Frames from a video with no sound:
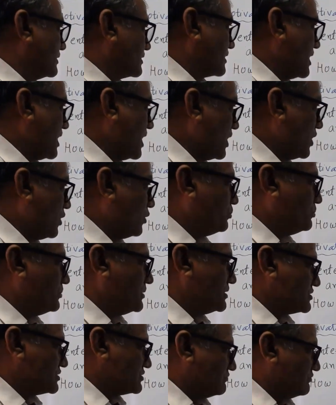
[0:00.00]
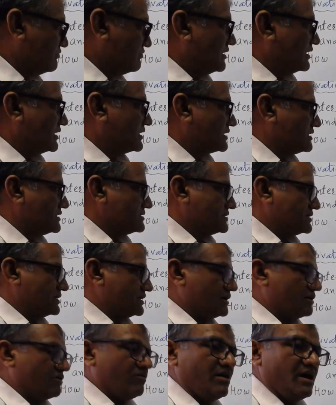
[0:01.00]
how much work is
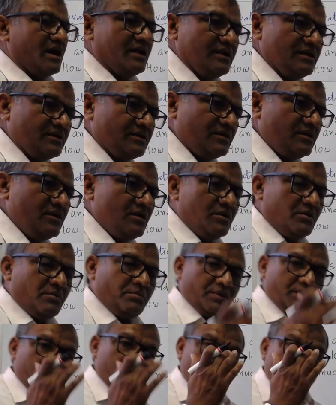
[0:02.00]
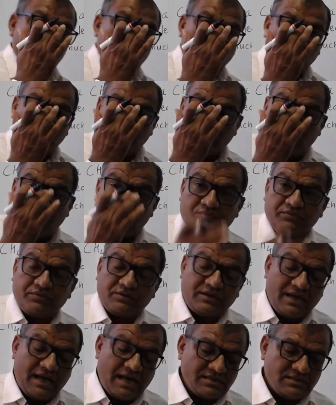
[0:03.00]
required per mole of
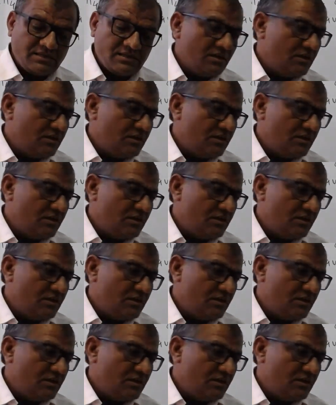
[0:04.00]
gas.